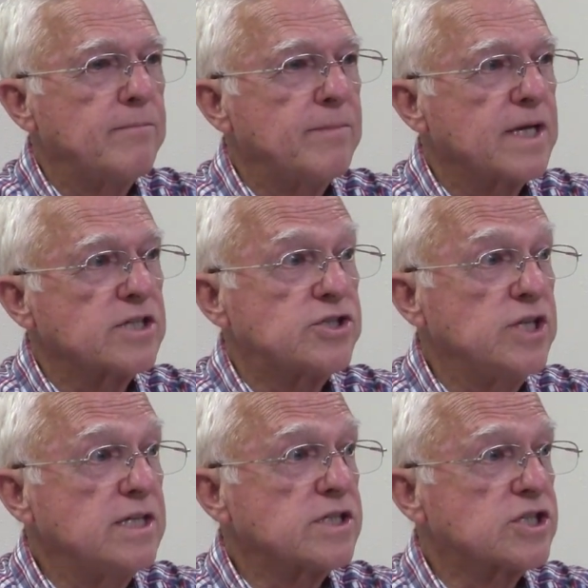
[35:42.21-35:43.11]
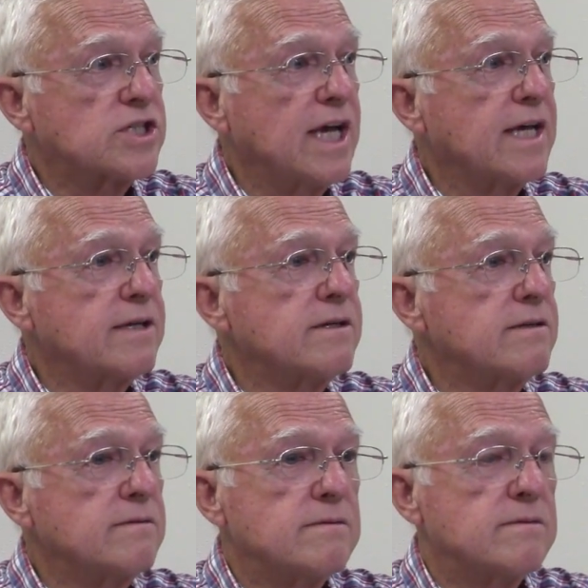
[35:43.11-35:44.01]
Because Jesus said
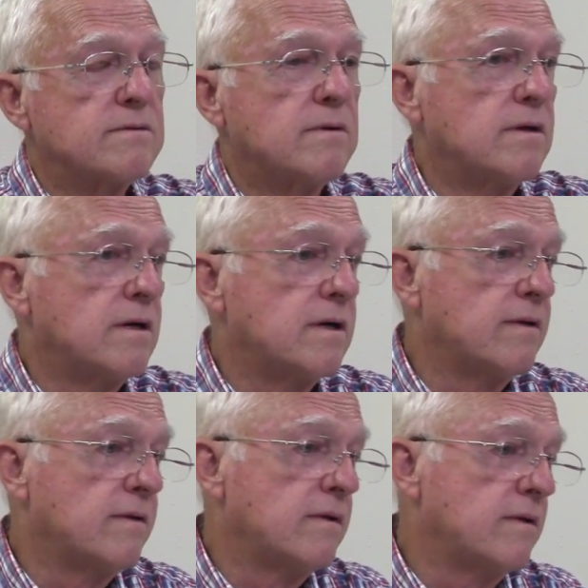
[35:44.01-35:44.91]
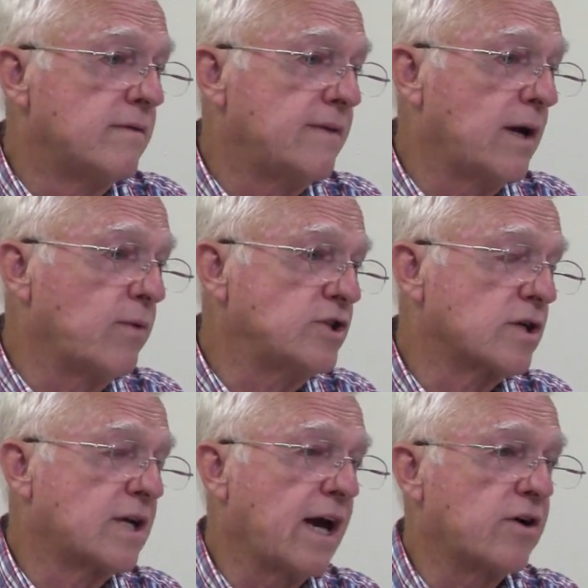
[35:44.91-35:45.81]
that we
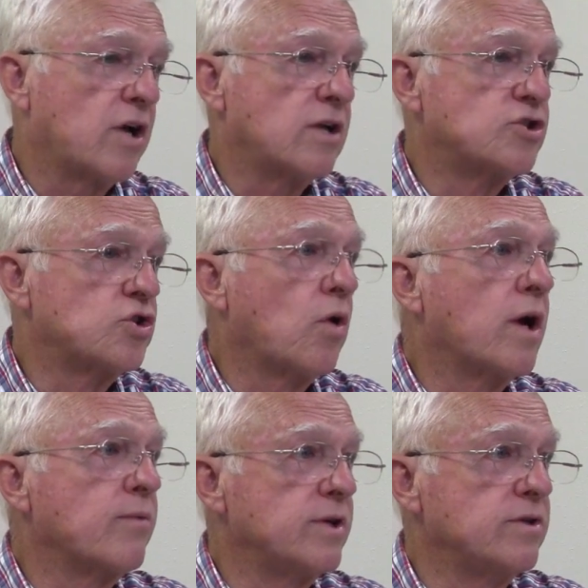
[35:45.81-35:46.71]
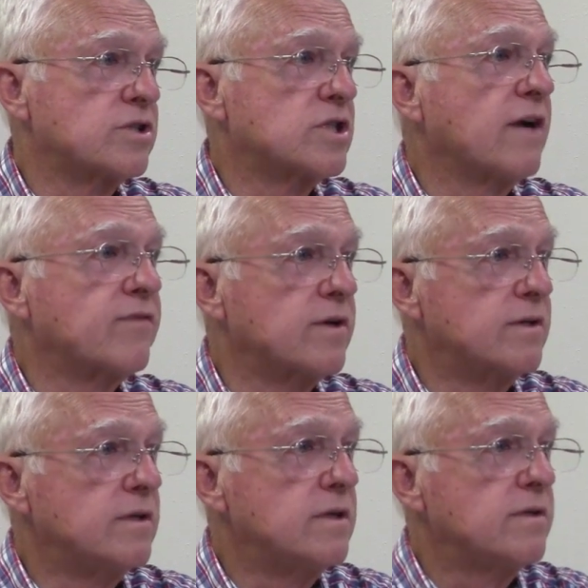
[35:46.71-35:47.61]
should count it all joy when you suffer
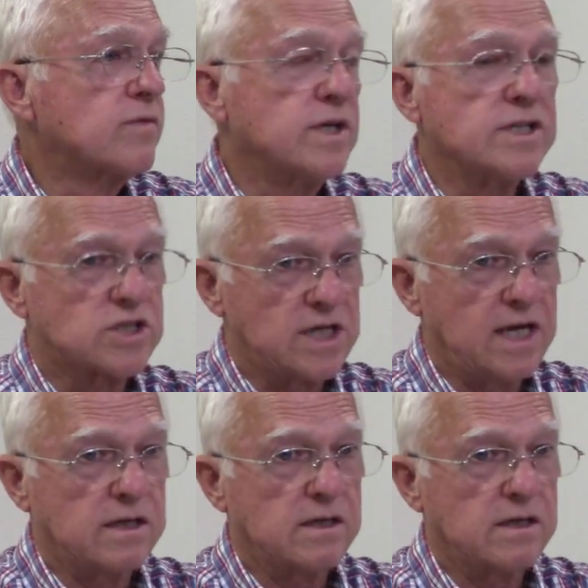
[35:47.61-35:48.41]
for his sake.